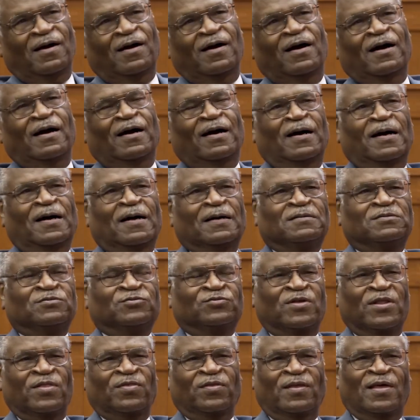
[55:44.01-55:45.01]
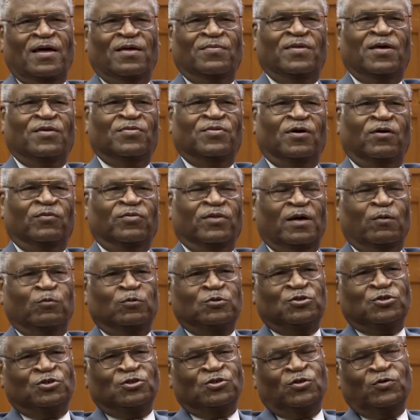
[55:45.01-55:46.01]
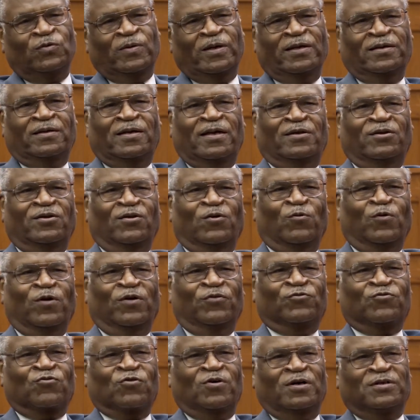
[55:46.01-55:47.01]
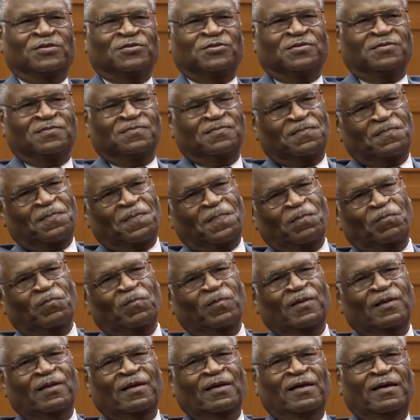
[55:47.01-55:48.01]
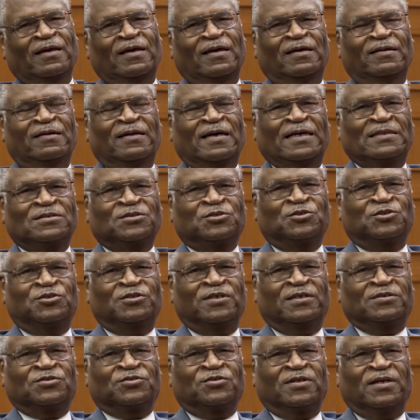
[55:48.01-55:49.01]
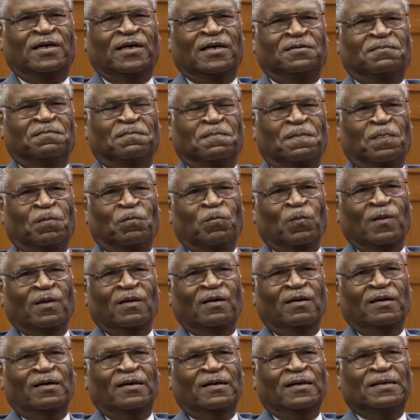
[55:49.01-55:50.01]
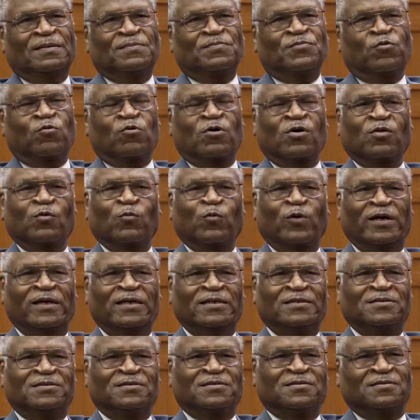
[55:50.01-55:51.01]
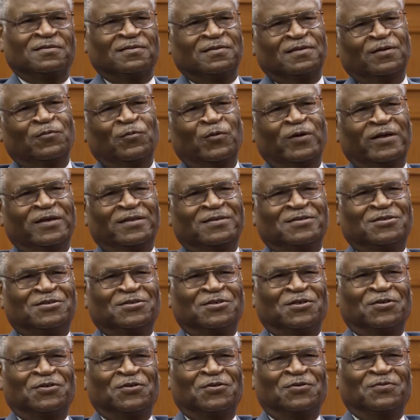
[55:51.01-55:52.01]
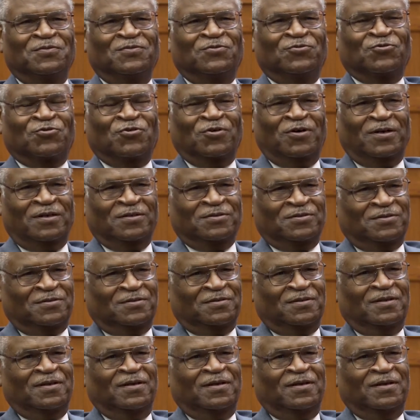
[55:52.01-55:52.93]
because they thought that would show a degree of trust. And I suggested that there are other ways that we could show trust.